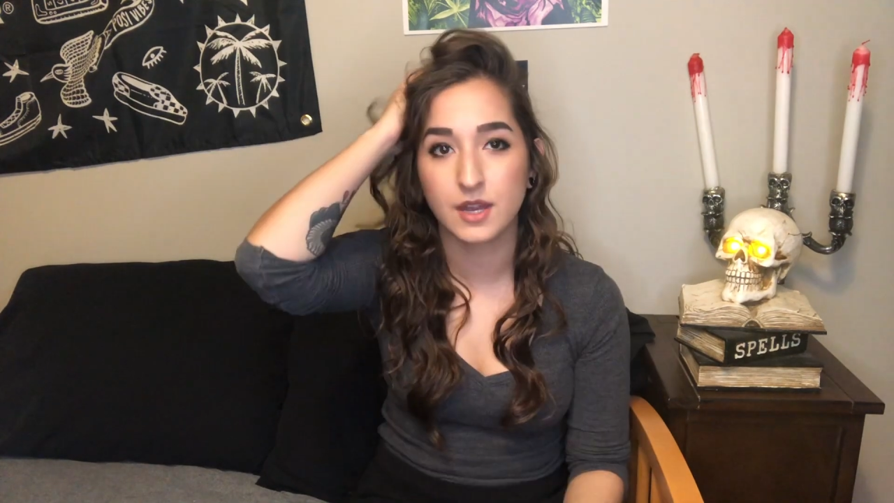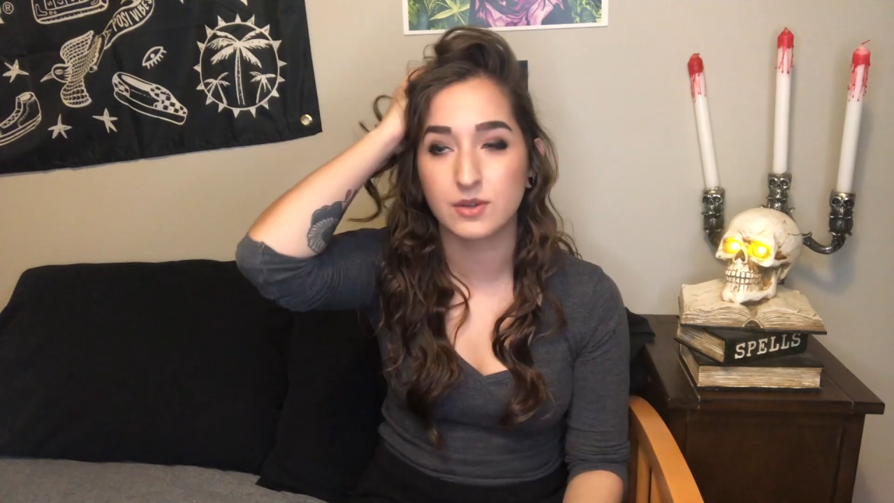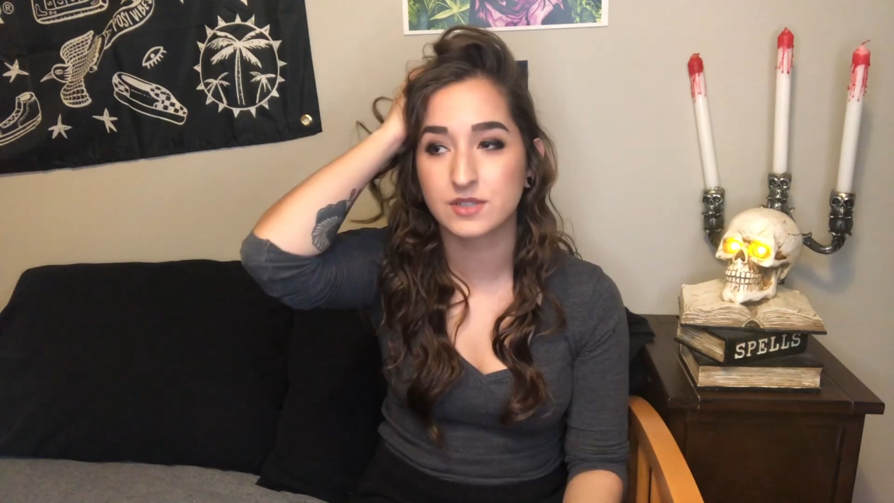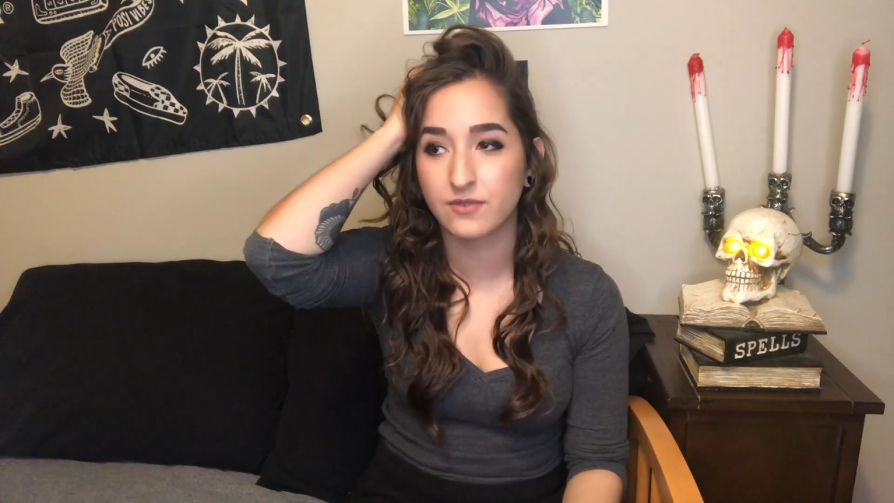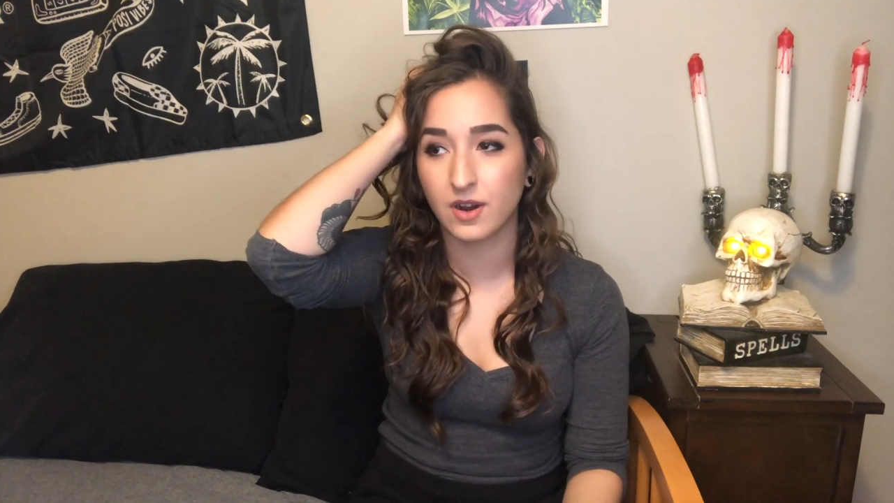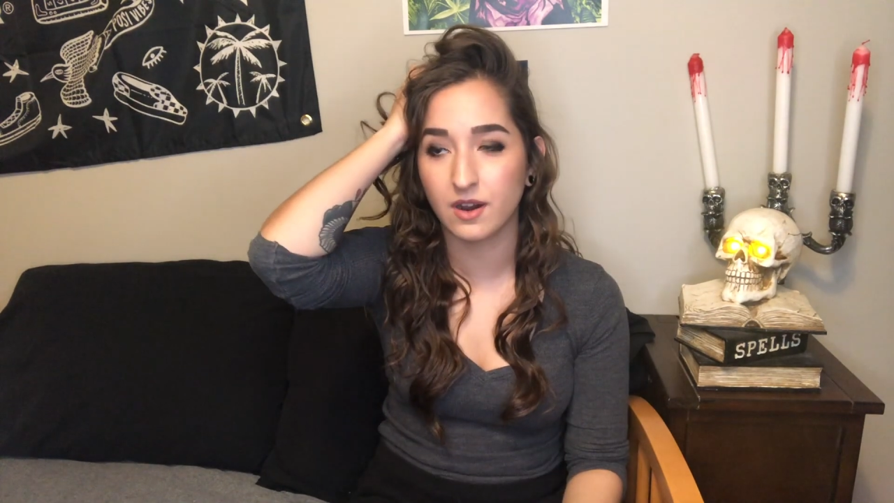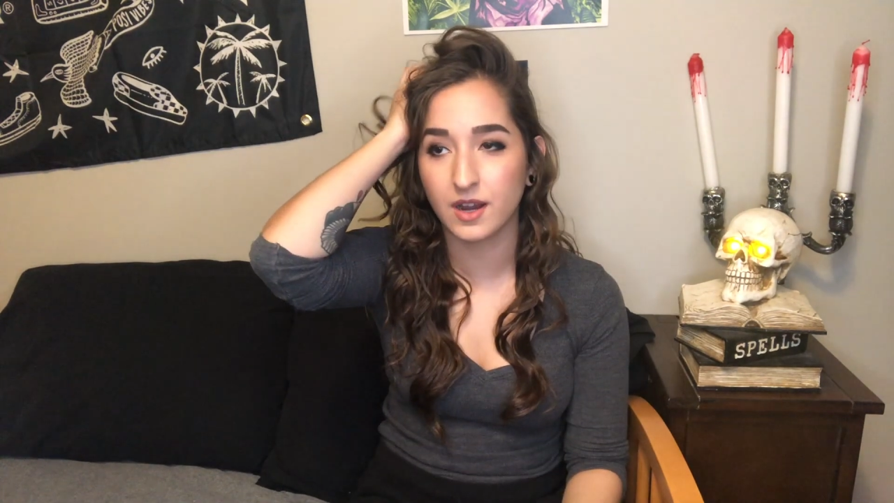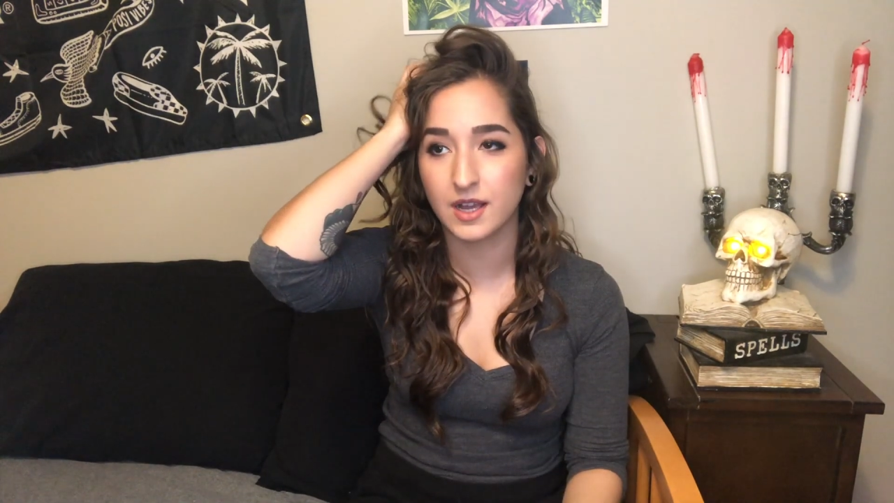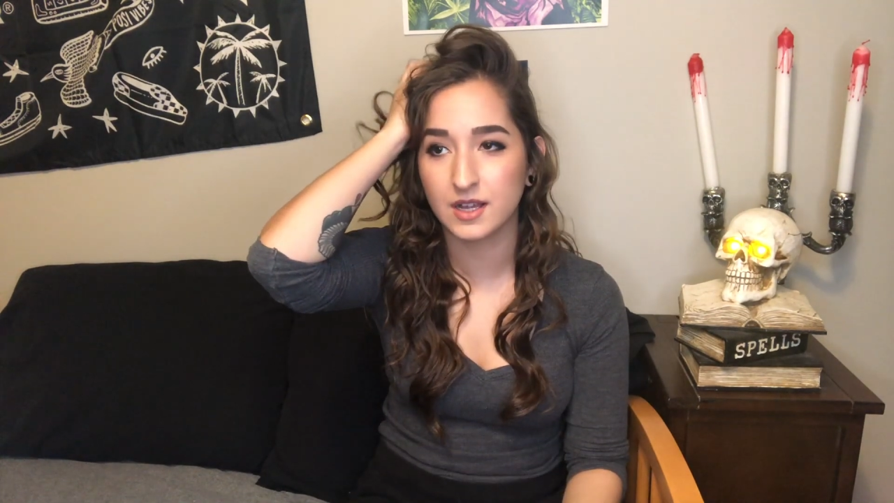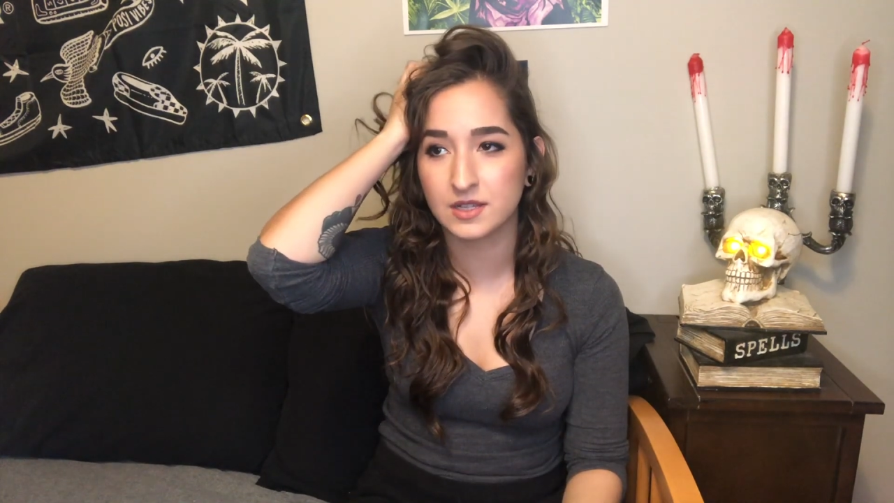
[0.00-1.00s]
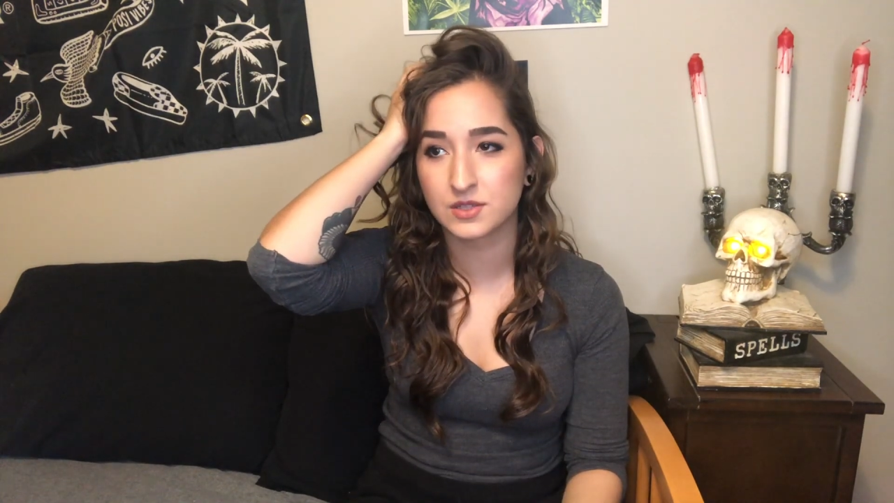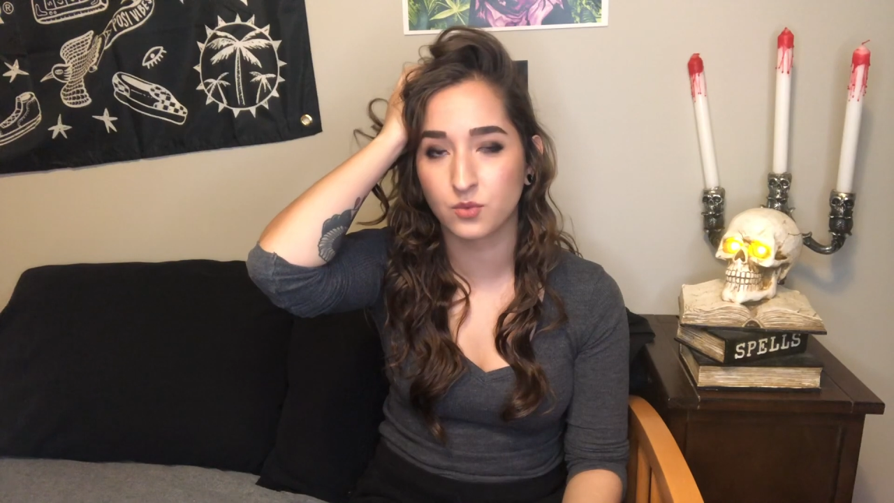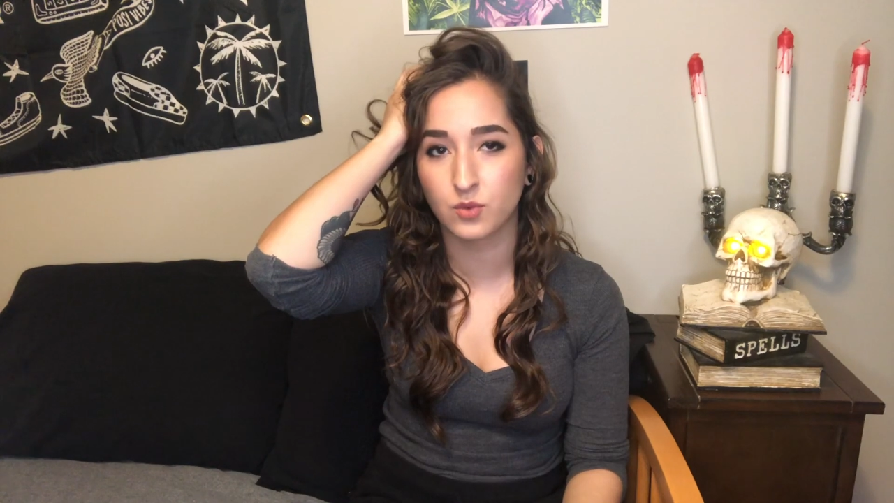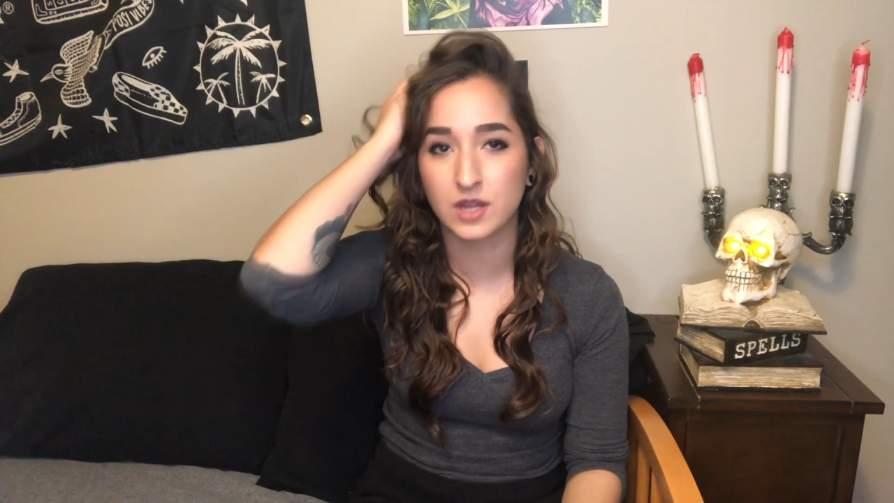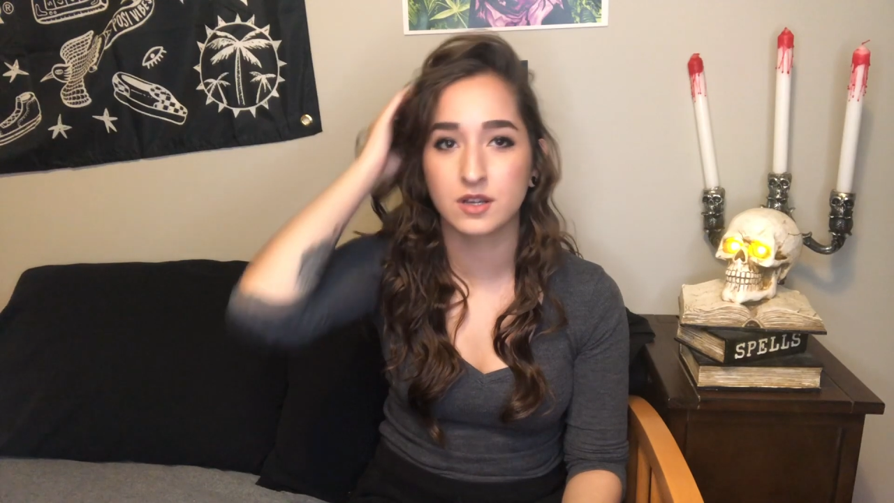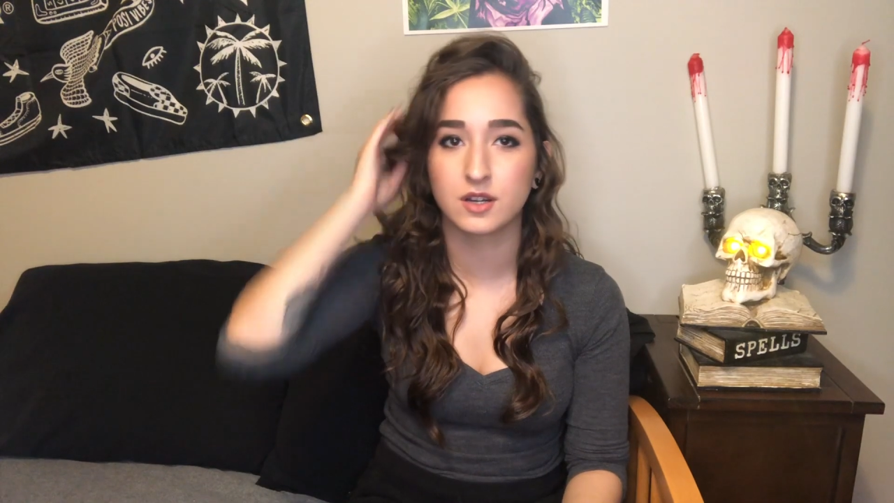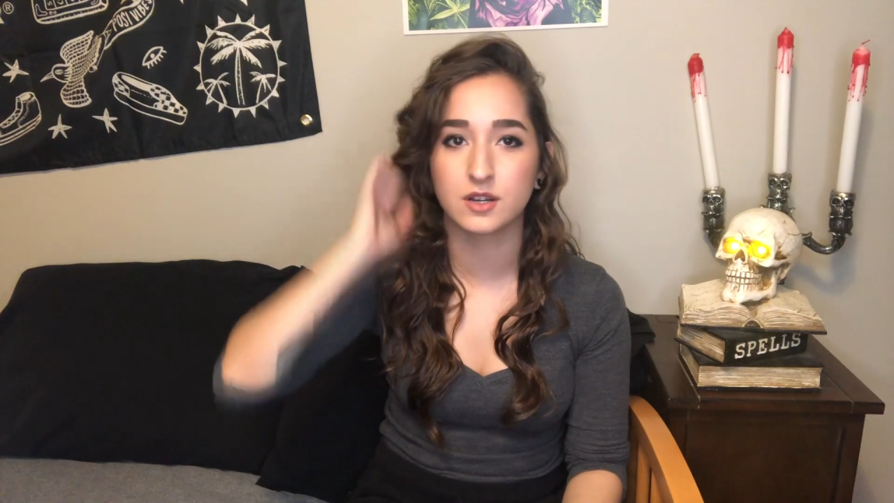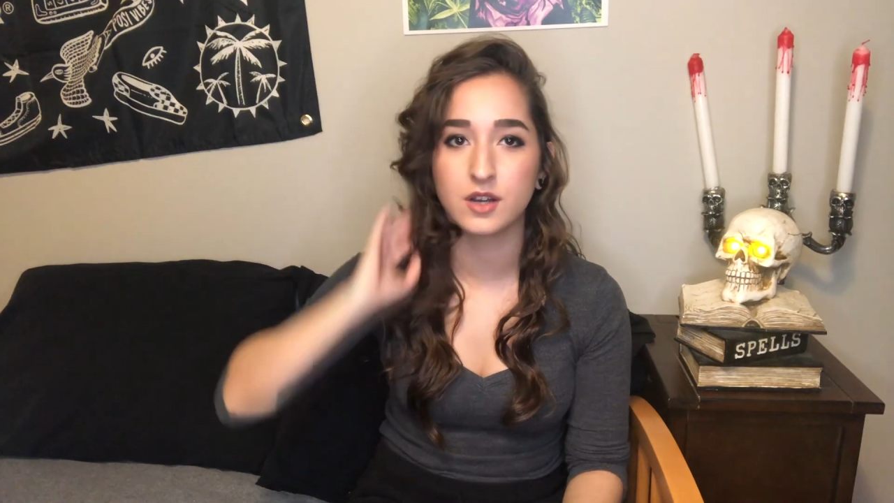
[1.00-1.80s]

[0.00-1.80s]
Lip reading: Now, as far as whether or